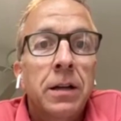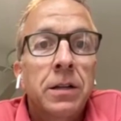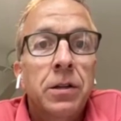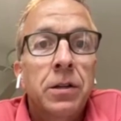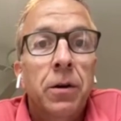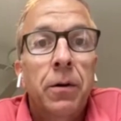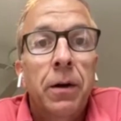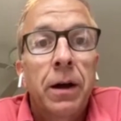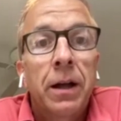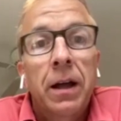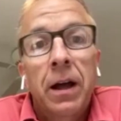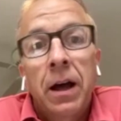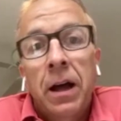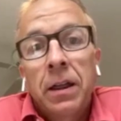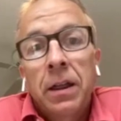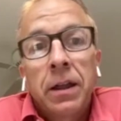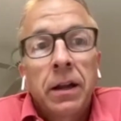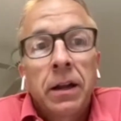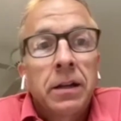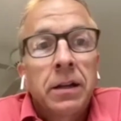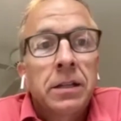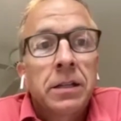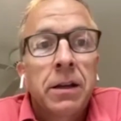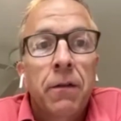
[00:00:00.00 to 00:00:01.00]
So I
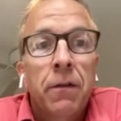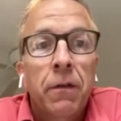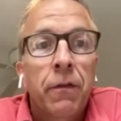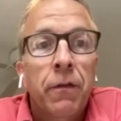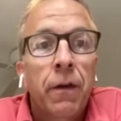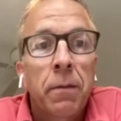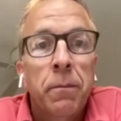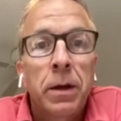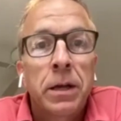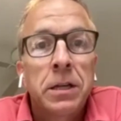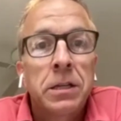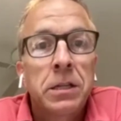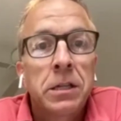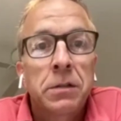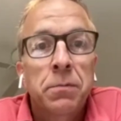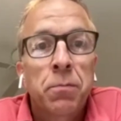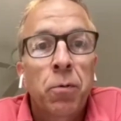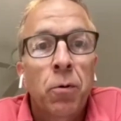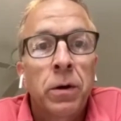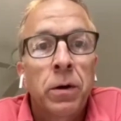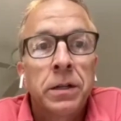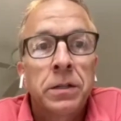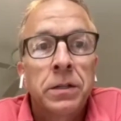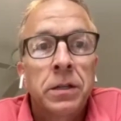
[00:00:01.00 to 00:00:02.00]
think 75 basis
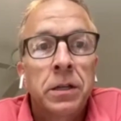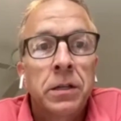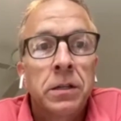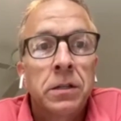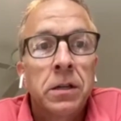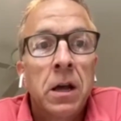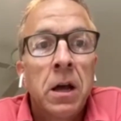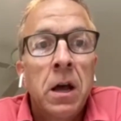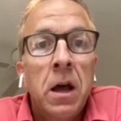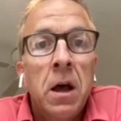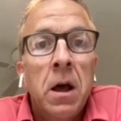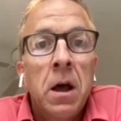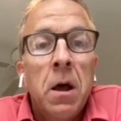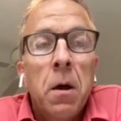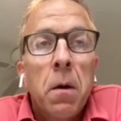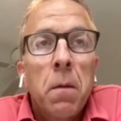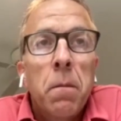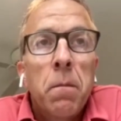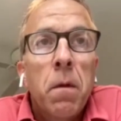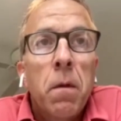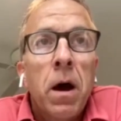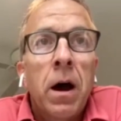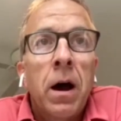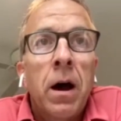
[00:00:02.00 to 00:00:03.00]
points is
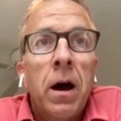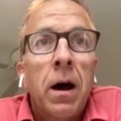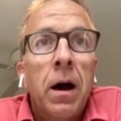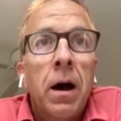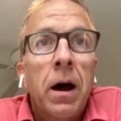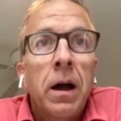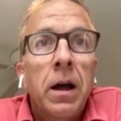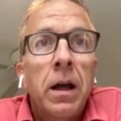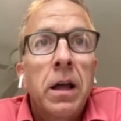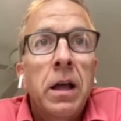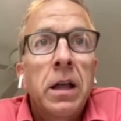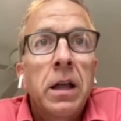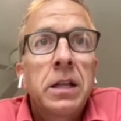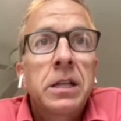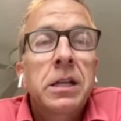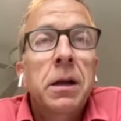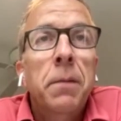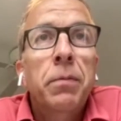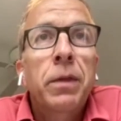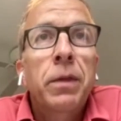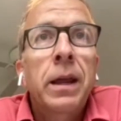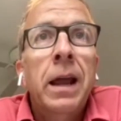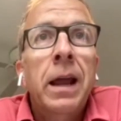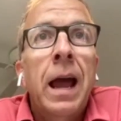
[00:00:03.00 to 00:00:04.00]

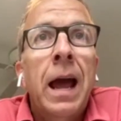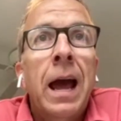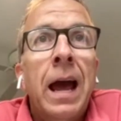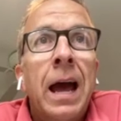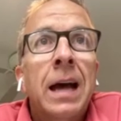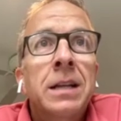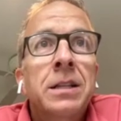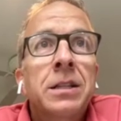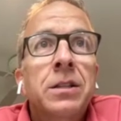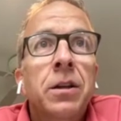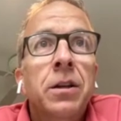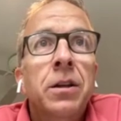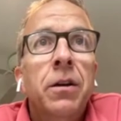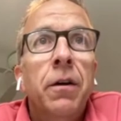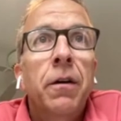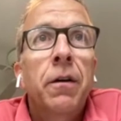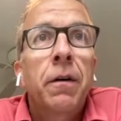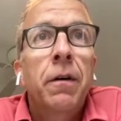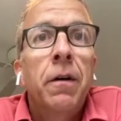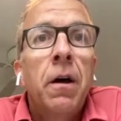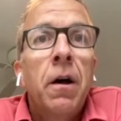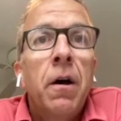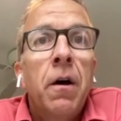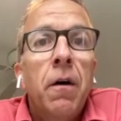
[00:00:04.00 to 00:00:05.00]
something has to.
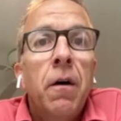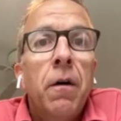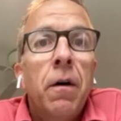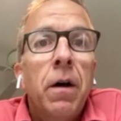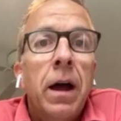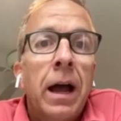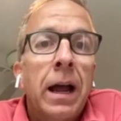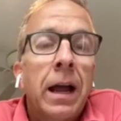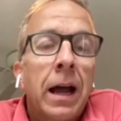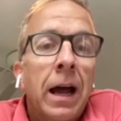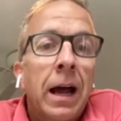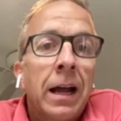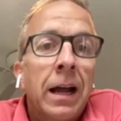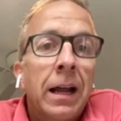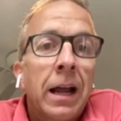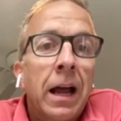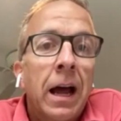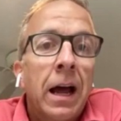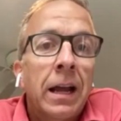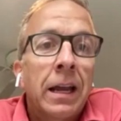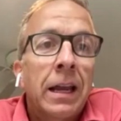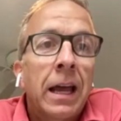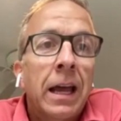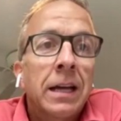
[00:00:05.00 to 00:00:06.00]

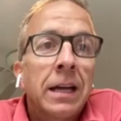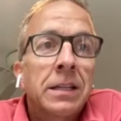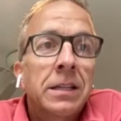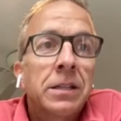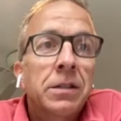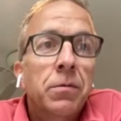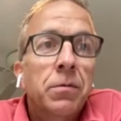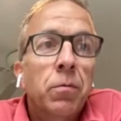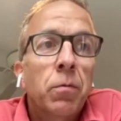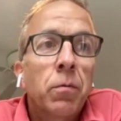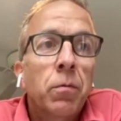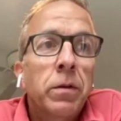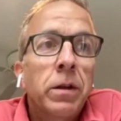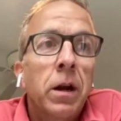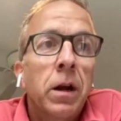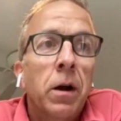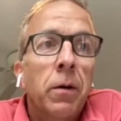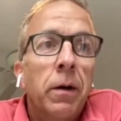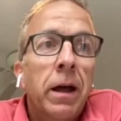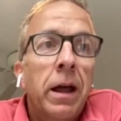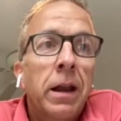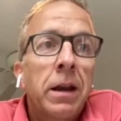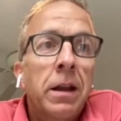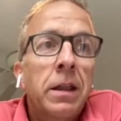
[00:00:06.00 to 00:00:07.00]
I guess,
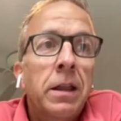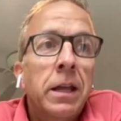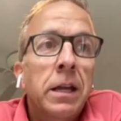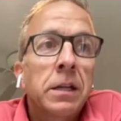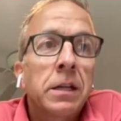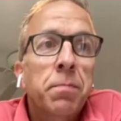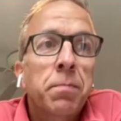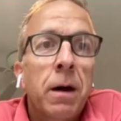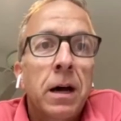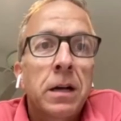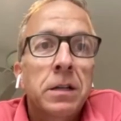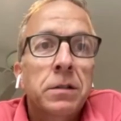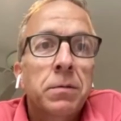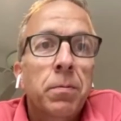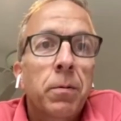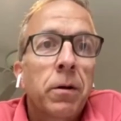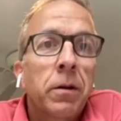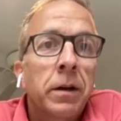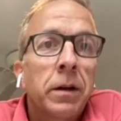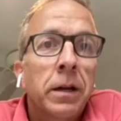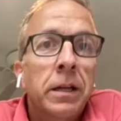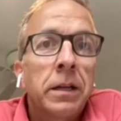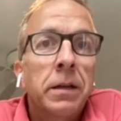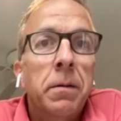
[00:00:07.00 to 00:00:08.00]
anything is possible.
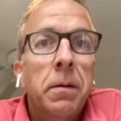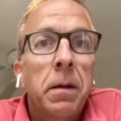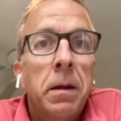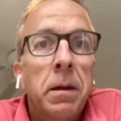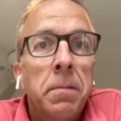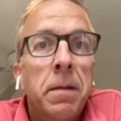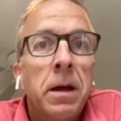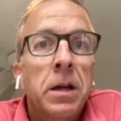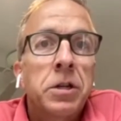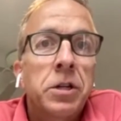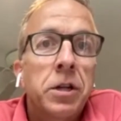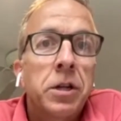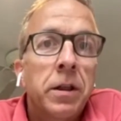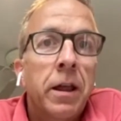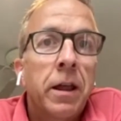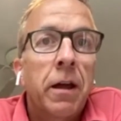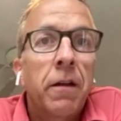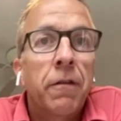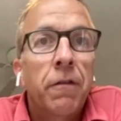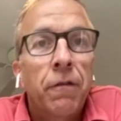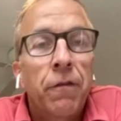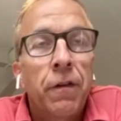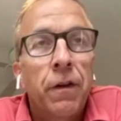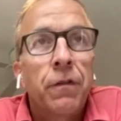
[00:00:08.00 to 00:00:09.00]
And he mentioned
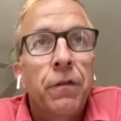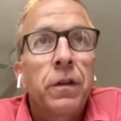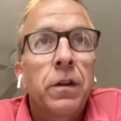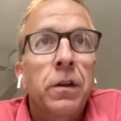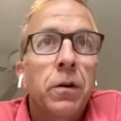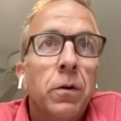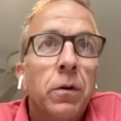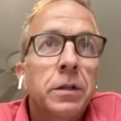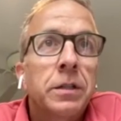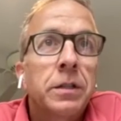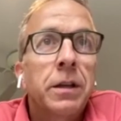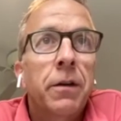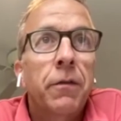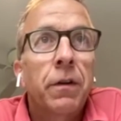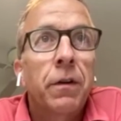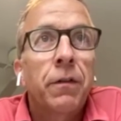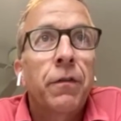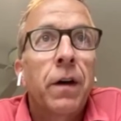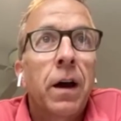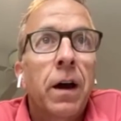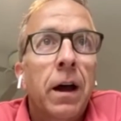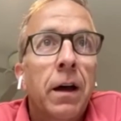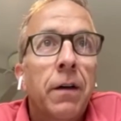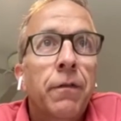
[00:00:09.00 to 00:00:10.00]
that 50 or
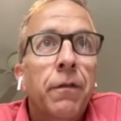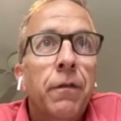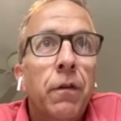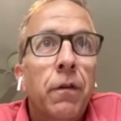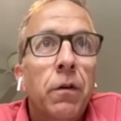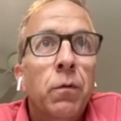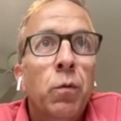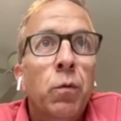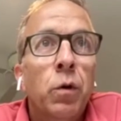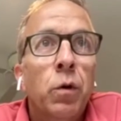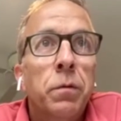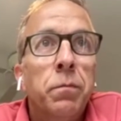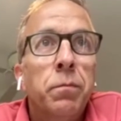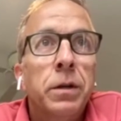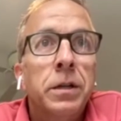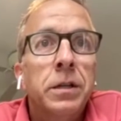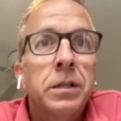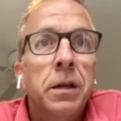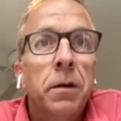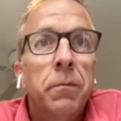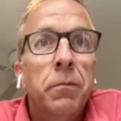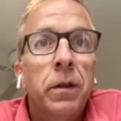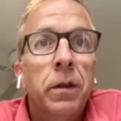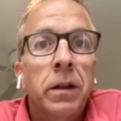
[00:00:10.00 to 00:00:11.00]
75 would be
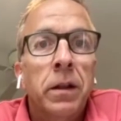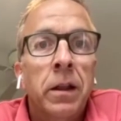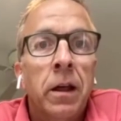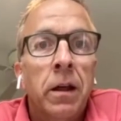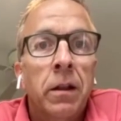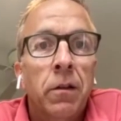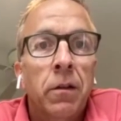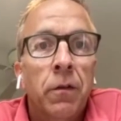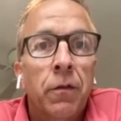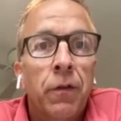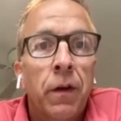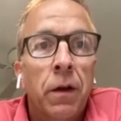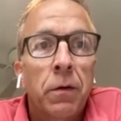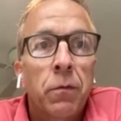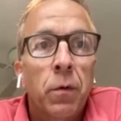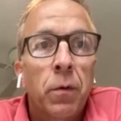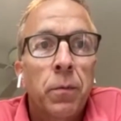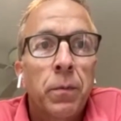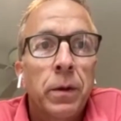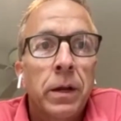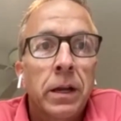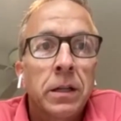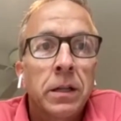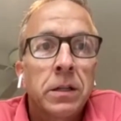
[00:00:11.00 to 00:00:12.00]
something that the Fed would
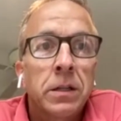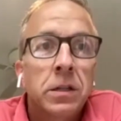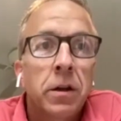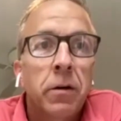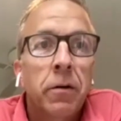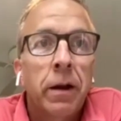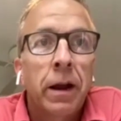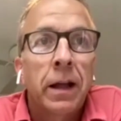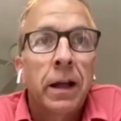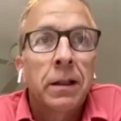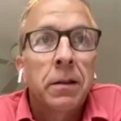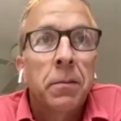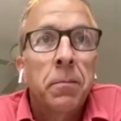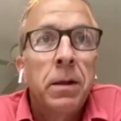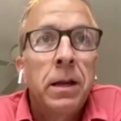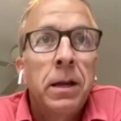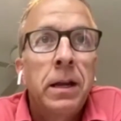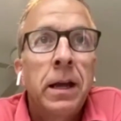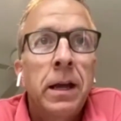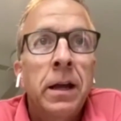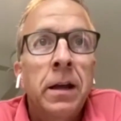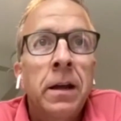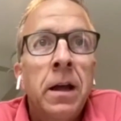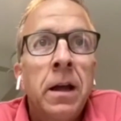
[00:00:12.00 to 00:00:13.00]
be considering at the
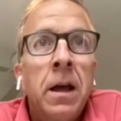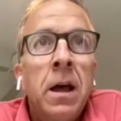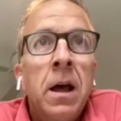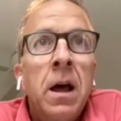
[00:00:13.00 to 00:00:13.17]
meeting.